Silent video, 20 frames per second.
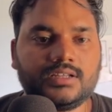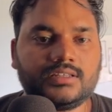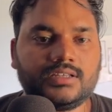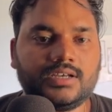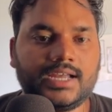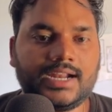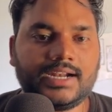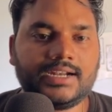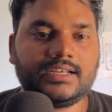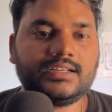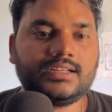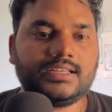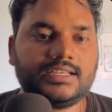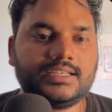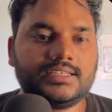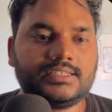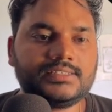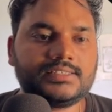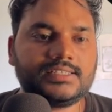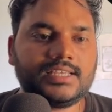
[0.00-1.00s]
The header
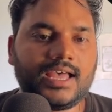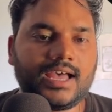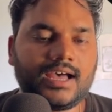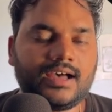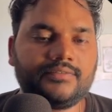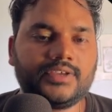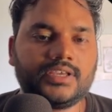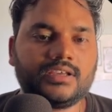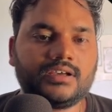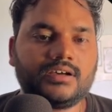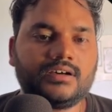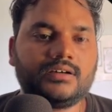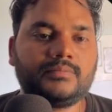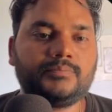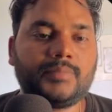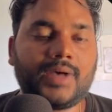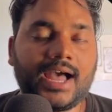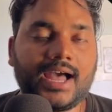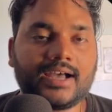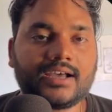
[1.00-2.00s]
is having a
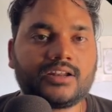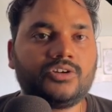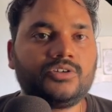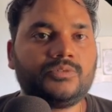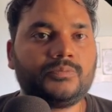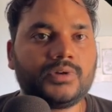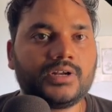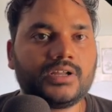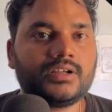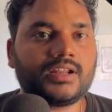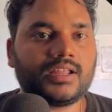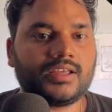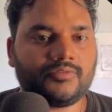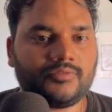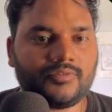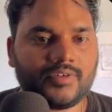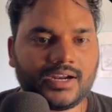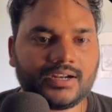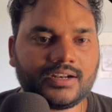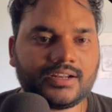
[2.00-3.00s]
background blur
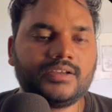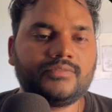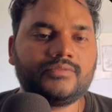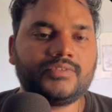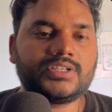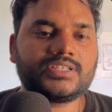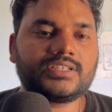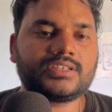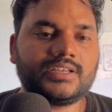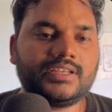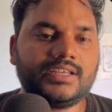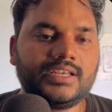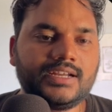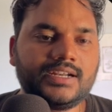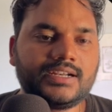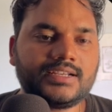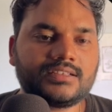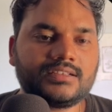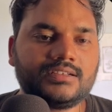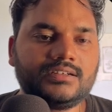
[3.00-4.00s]
effect which
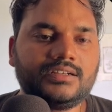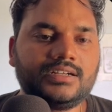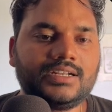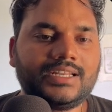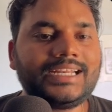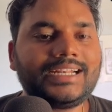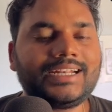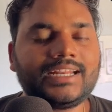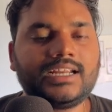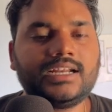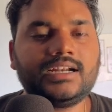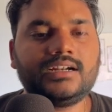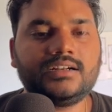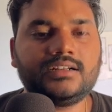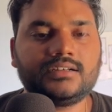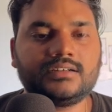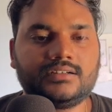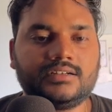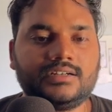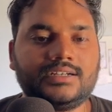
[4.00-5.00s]
creates a
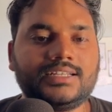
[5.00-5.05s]
detailed